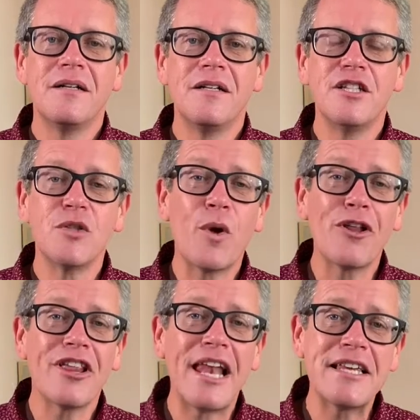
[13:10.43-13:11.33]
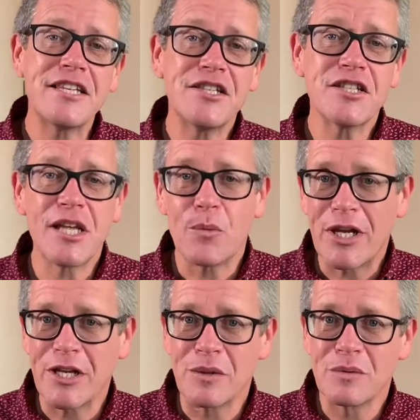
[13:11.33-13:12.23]
So, what are the lessons that we
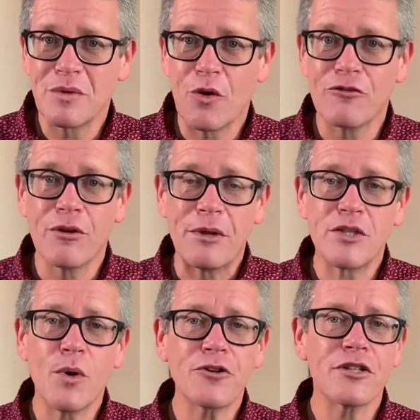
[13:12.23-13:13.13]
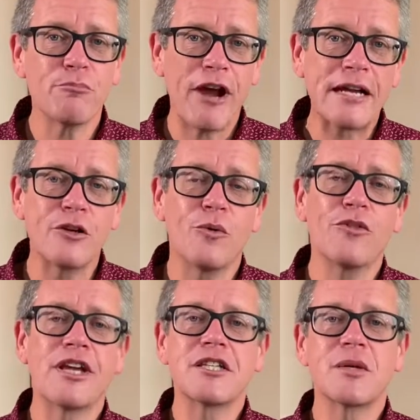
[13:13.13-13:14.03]
can learn from this? What are some practical
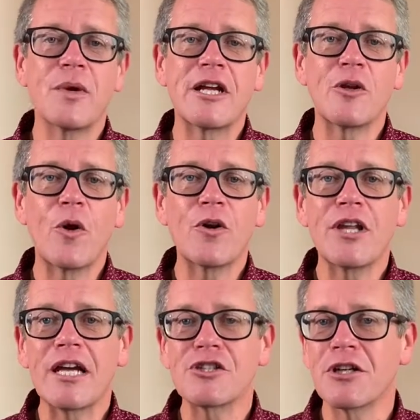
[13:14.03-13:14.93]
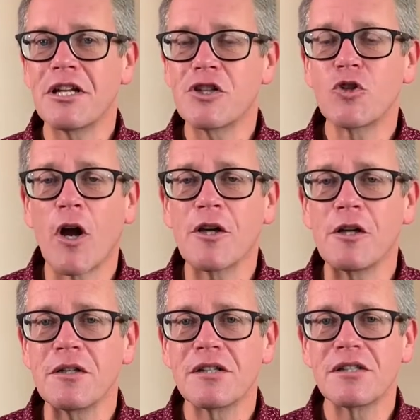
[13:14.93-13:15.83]
things that we can learn that should instruct
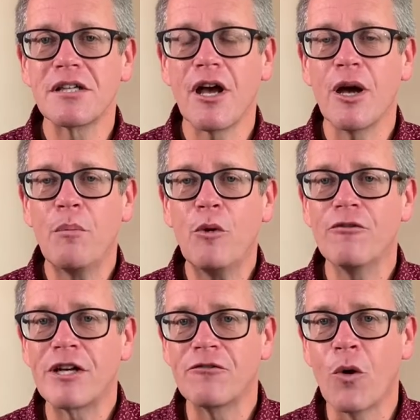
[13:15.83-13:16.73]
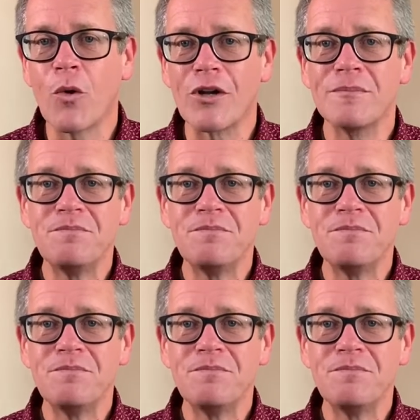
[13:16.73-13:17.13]
us uh, moving forward?